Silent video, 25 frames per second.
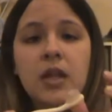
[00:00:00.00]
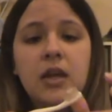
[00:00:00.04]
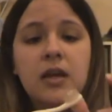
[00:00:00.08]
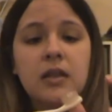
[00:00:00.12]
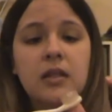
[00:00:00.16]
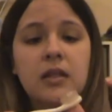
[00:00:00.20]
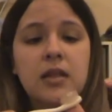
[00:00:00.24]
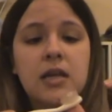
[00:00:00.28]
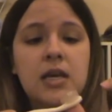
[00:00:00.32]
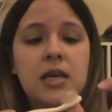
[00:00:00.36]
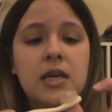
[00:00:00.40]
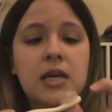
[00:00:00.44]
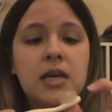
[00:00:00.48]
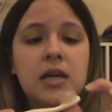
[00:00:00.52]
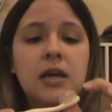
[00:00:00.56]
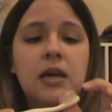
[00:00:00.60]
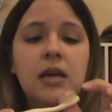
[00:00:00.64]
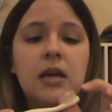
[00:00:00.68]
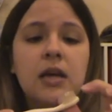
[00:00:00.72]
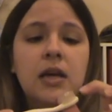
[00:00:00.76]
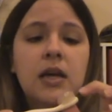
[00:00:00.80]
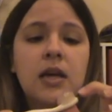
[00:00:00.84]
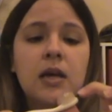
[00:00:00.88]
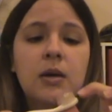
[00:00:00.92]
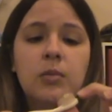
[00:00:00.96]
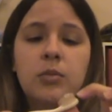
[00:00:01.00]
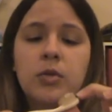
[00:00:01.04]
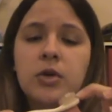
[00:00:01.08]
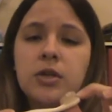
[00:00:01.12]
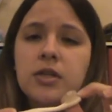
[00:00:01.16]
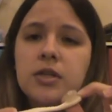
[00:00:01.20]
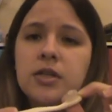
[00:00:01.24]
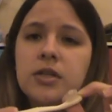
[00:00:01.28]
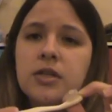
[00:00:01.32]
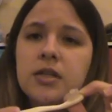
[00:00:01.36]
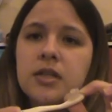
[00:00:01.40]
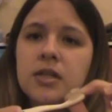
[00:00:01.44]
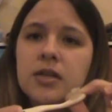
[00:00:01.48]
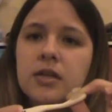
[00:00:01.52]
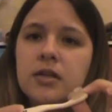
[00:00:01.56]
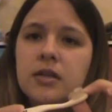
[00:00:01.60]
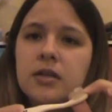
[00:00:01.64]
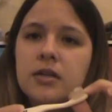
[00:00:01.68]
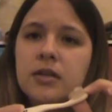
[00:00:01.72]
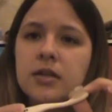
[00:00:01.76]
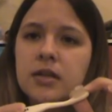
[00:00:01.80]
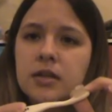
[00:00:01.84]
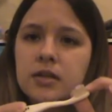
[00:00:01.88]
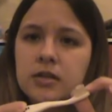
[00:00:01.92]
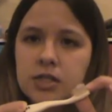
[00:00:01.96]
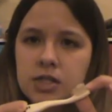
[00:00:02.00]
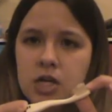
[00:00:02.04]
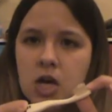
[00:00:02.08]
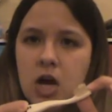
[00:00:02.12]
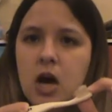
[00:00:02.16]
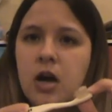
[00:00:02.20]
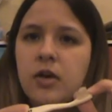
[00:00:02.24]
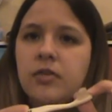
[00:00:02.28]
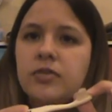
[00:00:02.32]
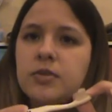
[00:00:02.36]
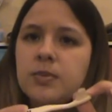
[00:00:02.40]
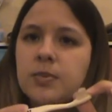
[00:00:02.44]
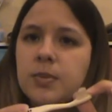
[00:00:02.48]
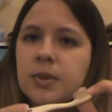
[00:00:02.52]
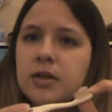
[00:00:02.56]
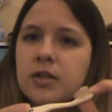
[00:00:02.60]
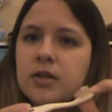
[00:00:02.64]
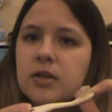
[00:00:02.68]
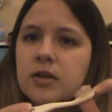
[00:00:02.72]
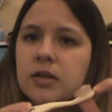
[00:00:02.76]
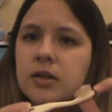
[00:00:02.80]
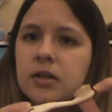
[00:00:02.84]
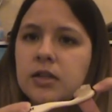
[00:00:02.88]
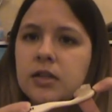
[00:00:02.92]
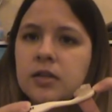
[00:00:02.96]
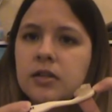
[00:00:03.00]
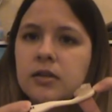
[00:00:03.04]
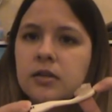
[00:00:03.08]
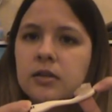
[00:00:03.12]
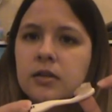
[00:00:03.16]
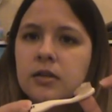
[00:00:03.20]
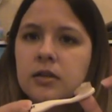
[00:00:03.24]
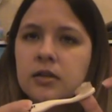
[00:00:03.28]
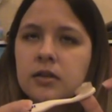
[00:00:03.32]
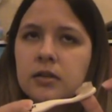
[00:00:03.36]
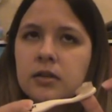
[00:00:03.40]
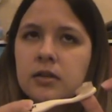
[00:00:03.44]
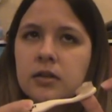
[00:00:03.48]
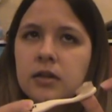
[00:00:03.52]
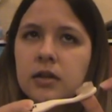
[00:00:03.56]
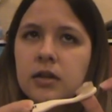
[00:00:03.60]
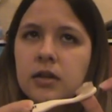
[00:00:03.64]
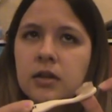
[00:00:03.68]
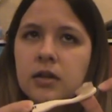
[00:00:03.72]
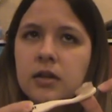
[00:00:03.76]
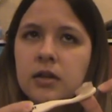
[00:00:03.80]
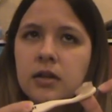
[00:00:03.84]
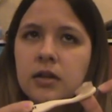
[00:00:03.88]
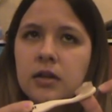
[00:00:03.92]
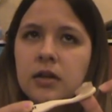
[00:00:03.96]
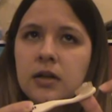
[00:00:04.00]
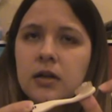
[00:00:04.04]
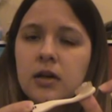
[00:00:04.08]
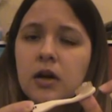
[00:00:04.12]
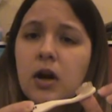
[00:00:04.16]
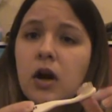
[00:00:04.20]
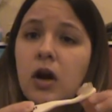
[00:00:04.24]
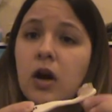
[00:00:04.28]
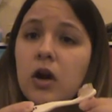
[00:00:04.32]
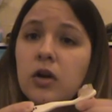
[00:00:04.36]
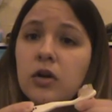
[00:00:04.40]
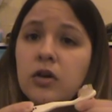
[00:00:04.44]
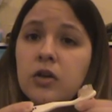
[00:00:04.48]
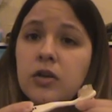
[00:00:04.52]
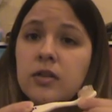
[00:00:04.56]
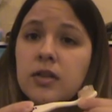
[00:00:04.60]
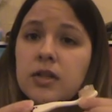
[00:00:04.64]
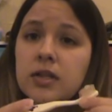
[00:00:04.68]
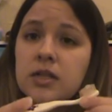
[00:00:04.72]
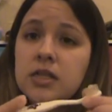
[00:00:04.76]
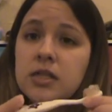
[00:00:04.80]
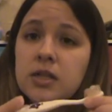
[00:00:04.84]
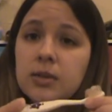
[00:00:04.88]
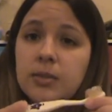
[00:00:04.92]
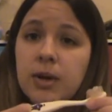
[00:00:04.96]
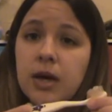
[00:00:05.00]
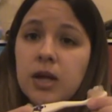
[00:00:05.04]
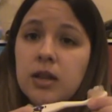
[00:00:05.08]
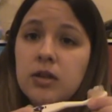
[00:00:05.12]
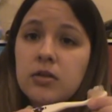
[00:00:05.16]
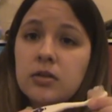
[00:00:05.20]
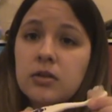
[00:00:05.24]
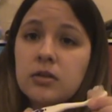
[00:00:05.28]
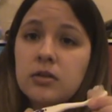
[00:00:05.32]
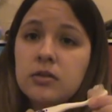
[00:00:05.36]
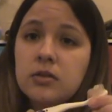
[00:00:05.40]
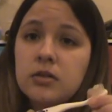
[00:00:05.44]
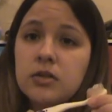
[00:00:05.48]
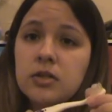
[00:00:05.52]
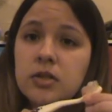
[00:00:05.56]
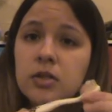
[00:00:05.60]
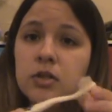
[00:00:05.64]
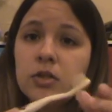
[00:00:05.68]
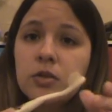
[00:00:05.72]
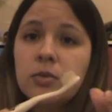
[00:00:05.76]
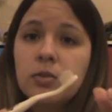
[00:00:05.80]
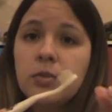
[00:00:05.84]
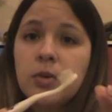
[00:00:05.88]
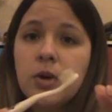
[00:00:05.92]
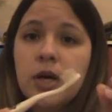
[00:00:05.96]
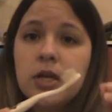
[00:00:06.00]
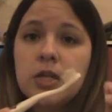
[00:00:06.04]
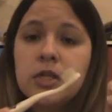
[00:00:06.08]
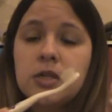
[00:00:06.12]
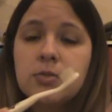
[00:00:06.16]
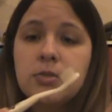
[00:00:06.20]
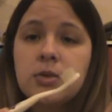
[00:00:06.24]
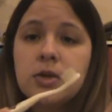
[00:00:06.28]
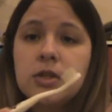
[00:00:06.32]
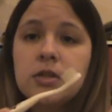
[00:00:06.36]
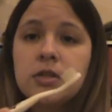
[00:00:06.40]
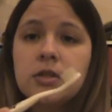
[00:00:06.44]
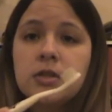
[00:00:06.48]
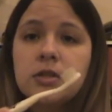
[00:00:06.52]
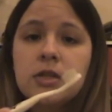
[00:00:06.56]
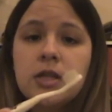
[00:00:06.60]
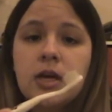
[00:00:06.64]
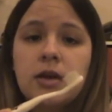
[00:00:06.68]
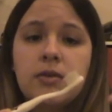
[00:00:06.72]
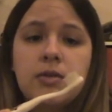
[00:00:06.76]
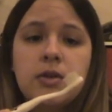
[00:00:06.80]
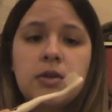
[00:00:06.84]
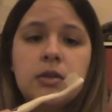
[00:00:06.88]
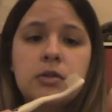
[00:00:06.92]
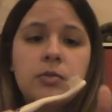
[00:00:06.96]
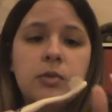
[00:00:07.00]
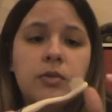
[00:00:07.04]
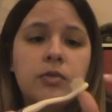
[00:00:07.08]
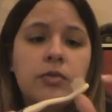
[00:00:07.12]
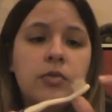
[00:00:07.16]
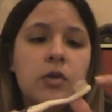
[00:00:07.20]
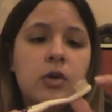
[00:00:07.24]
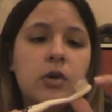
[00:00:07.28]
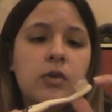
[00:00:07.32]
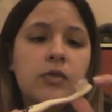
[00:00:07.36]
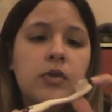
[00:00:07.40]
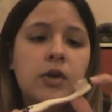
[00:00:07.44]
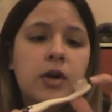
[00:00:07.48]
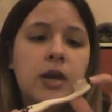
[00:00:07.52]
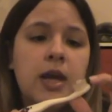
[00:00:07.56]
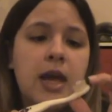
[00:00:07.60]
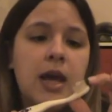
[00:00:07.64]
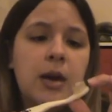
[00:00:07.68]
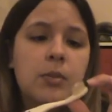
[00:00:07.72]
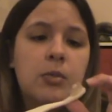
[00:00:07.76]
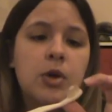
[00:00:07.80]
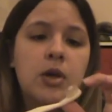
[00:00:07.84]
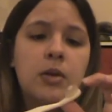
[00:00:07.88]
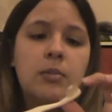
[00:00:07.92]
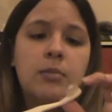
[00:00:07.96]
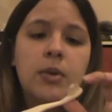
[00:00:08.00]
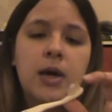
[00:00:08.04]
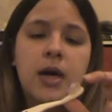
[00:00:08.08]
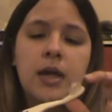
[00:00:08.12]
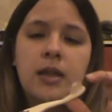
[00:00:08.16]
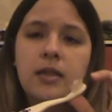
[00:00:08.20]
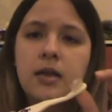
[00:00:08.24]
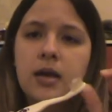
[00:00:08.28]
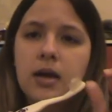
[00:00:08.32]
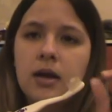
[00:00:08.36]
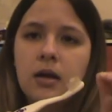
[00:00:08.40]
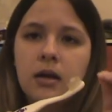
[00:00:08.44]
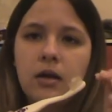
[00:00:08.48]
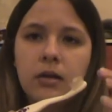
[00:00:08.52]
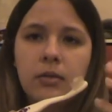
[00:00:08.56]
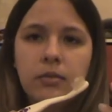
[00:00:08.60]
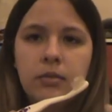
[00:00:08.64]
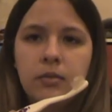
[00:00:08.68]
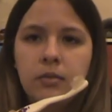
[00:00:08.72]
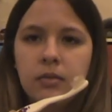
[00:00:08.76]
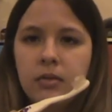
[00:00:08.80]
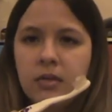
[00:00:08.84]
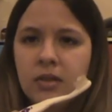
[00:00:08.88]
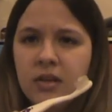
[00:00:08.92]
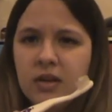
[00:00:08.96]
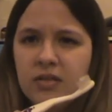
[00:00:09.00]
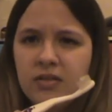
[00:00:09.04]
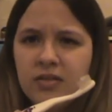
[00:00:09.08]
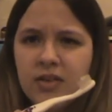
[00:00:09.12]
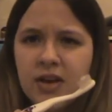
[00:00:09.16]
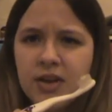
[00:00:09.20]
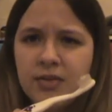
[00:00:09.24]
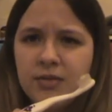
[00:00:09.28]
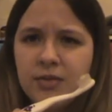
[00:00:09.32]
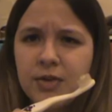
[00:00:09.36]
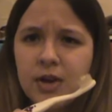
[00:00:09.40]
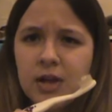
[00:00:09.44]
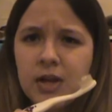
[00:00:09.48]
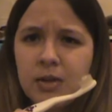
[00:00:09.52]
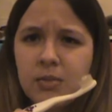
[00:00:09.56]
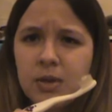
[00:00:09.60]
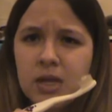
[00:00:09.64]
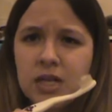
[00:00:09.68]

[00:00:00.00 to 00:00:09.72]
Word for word: The bristles, they're, they're soft, but they're a little harder than some other toothbrush bristles I've used before for Cameron, but they're they're fine for him.